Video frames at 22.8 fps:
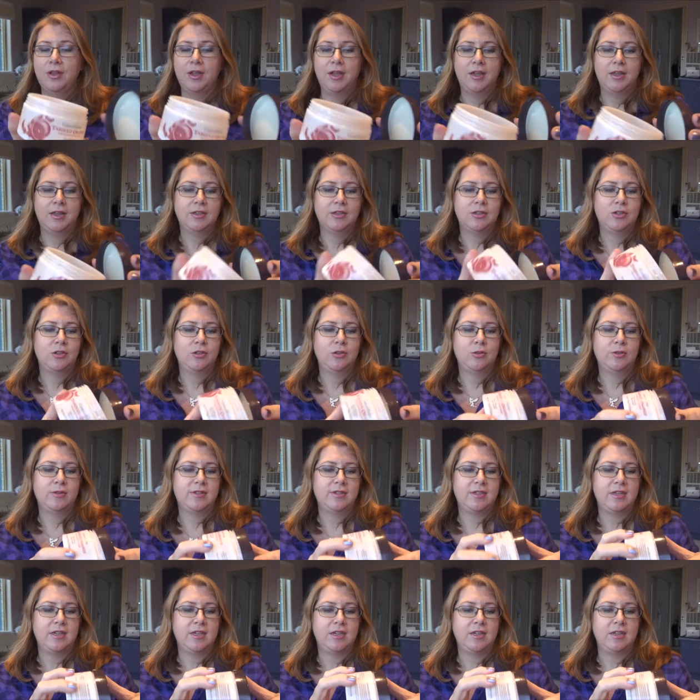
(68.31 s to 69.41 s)
And you'll
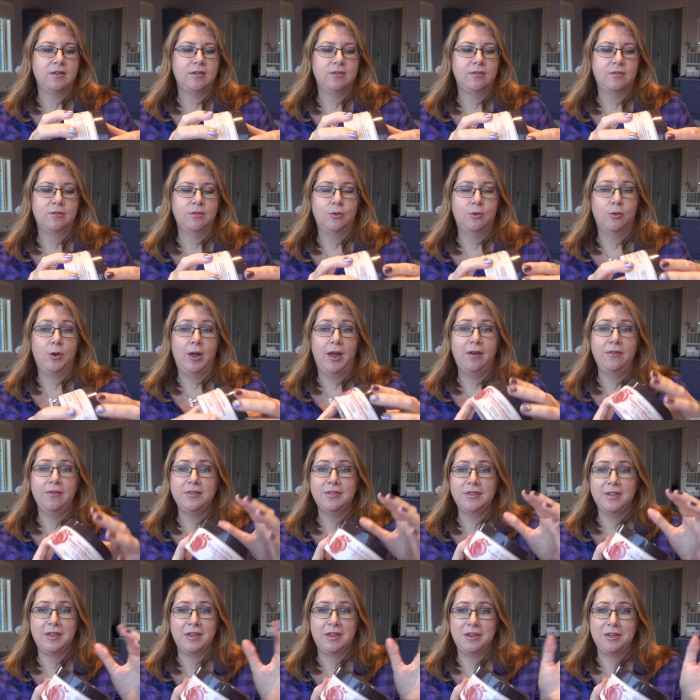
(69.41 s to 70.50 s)
see, or have
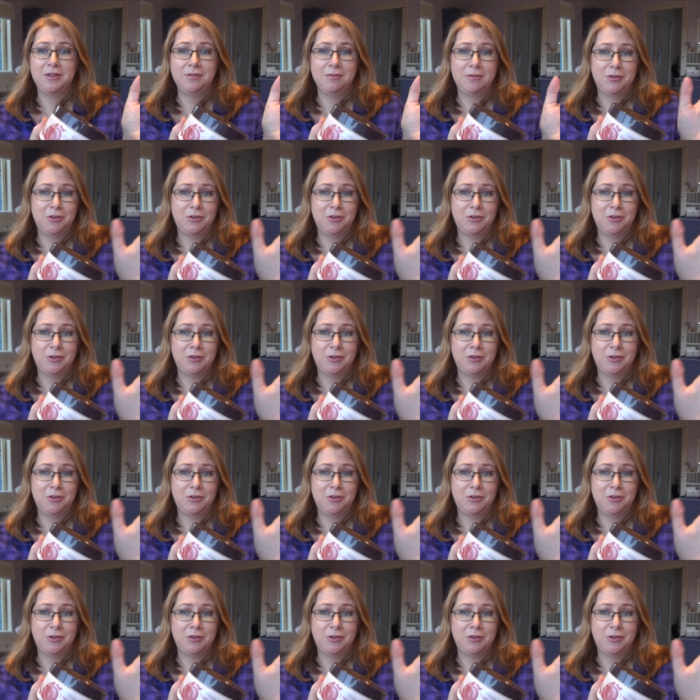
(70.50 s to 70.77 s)
seen,